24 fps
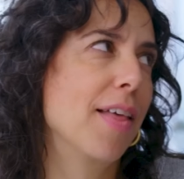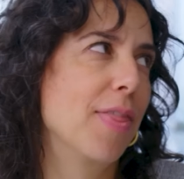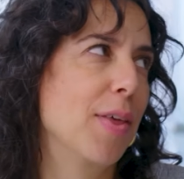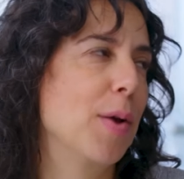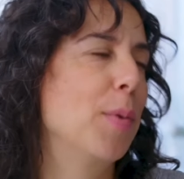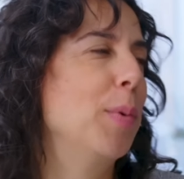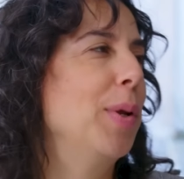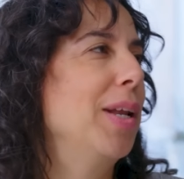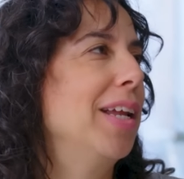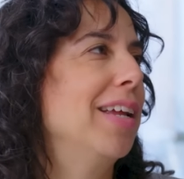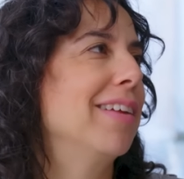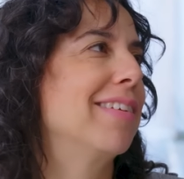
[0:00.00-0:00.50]
I
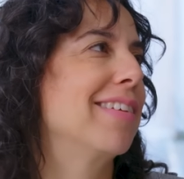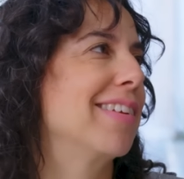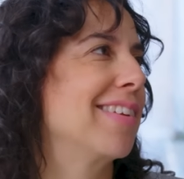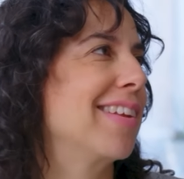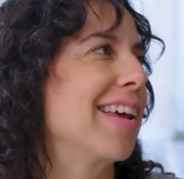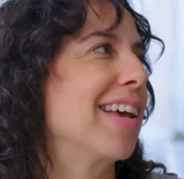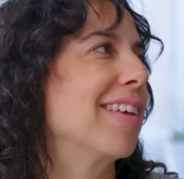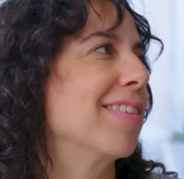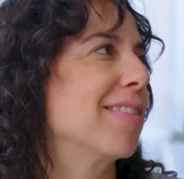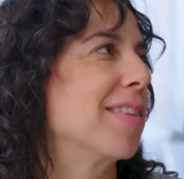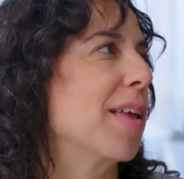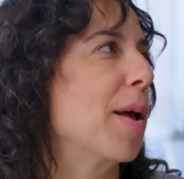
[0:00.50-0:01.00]
think we need
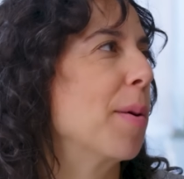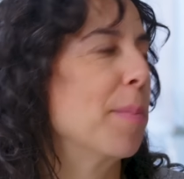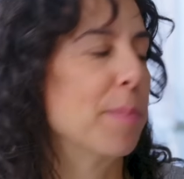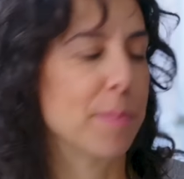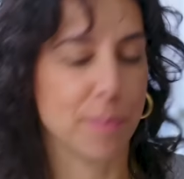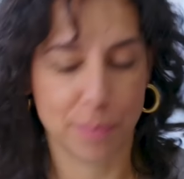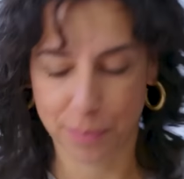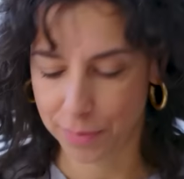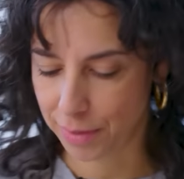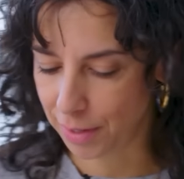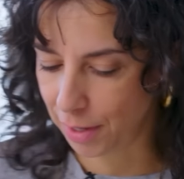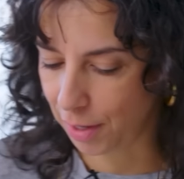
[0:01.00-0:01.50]
to taste them.
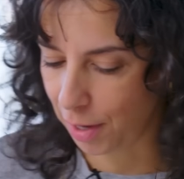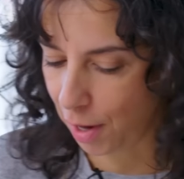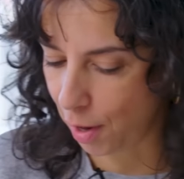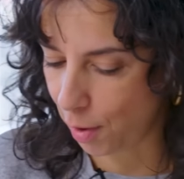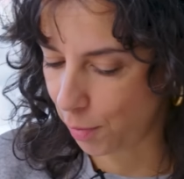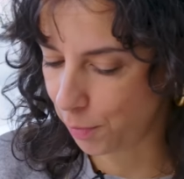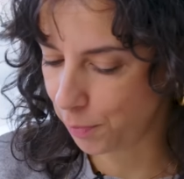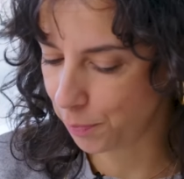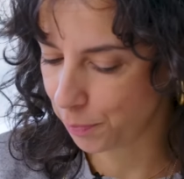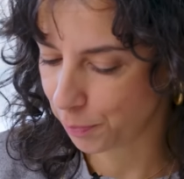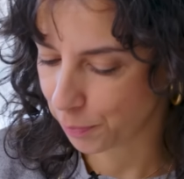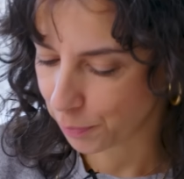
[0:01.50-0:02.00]
Yeah. You
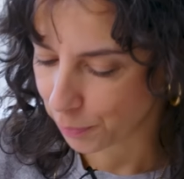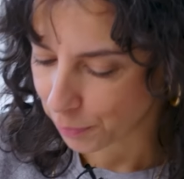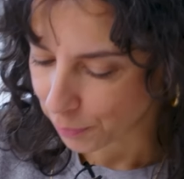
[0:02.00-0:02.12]
know?